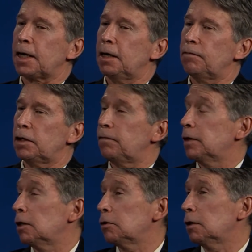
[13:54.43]
if they
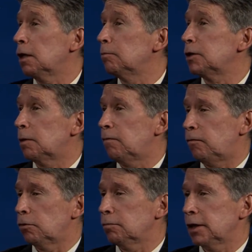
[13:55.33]
fill out the lump sum
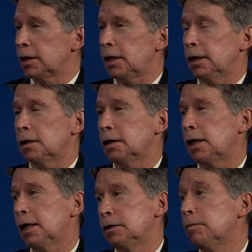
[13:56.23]
form, they can get
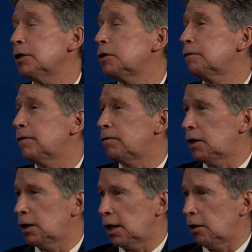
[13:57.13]
as much as
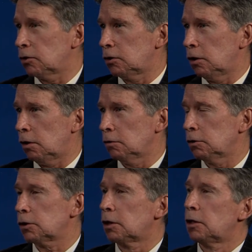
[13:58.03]
$15,000